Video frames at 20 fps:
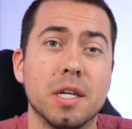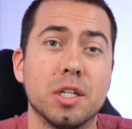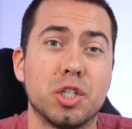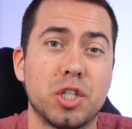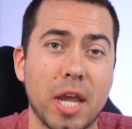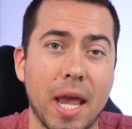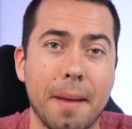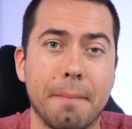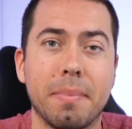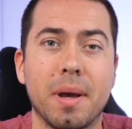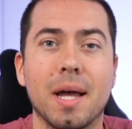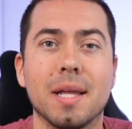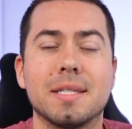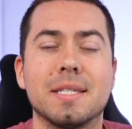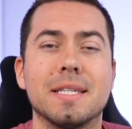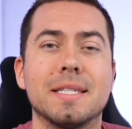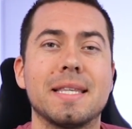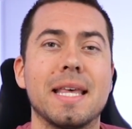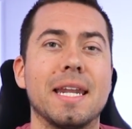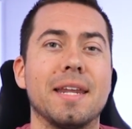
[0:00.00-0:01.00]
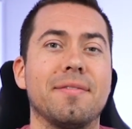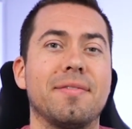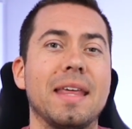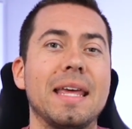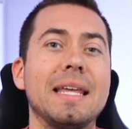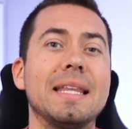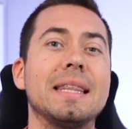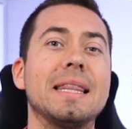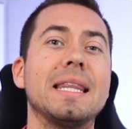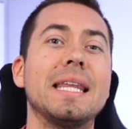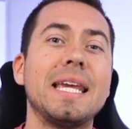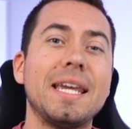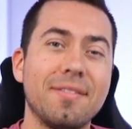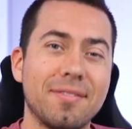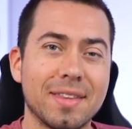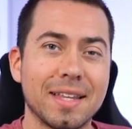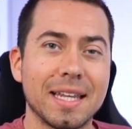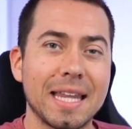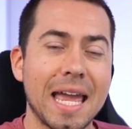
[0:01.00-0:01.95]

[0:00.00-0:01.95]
chatbots is that if they leave the